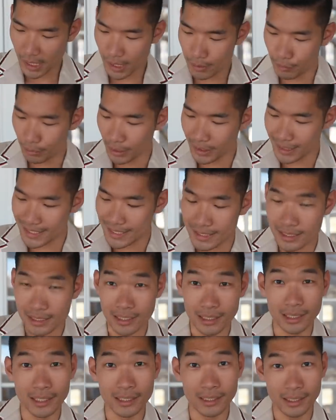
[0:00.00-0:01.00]
Can't really
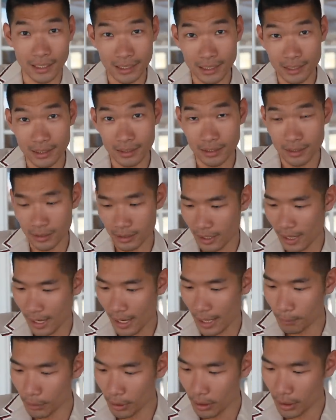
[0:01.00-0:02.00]
see it in
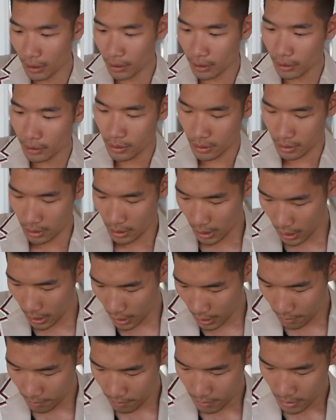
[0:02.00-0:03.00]
camera,
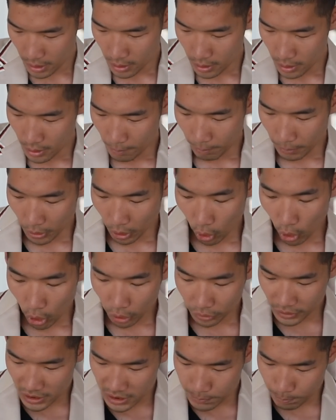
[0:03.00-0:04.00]
um, but
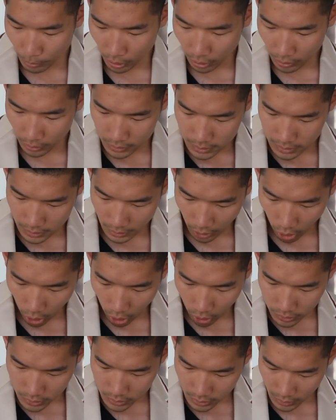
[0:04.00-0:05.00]
all these buttons, they
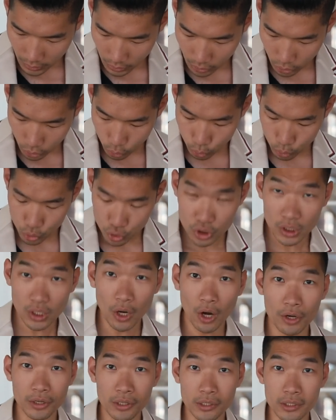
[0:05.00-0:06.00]
all say
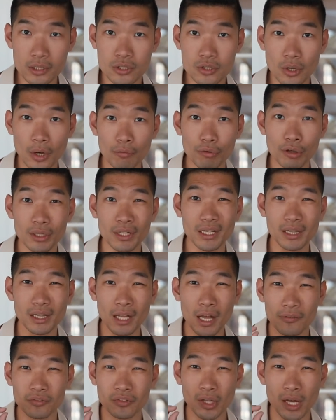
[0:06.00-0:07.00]
Gucci on it. So I really
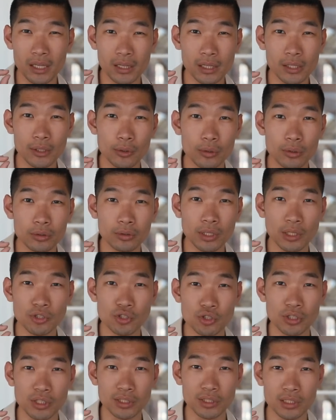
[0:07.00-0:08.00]
love that little attention to